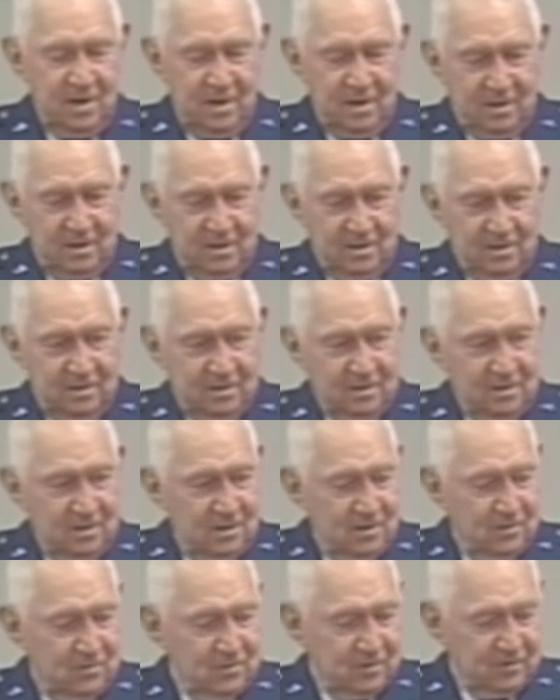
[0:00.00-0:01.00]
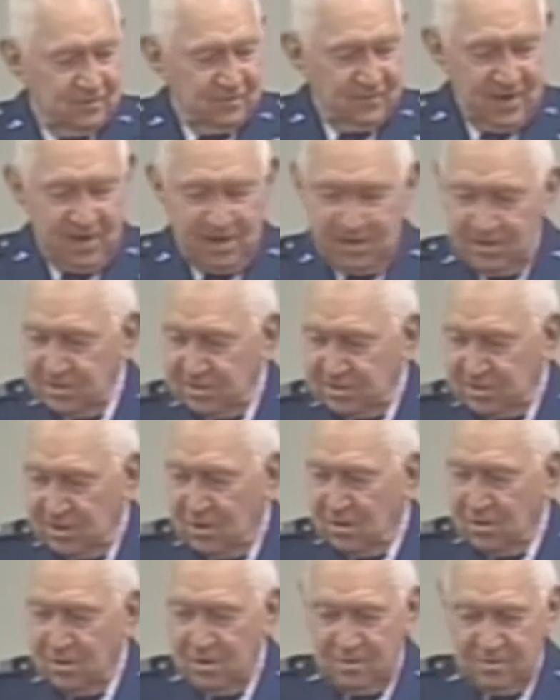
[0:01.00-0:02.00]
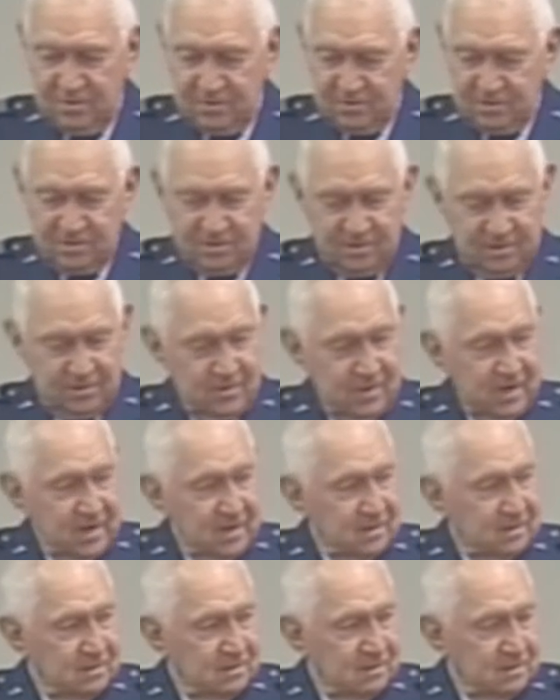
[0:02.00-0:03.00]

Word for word: He couldn't close his fingers. His arms were straight.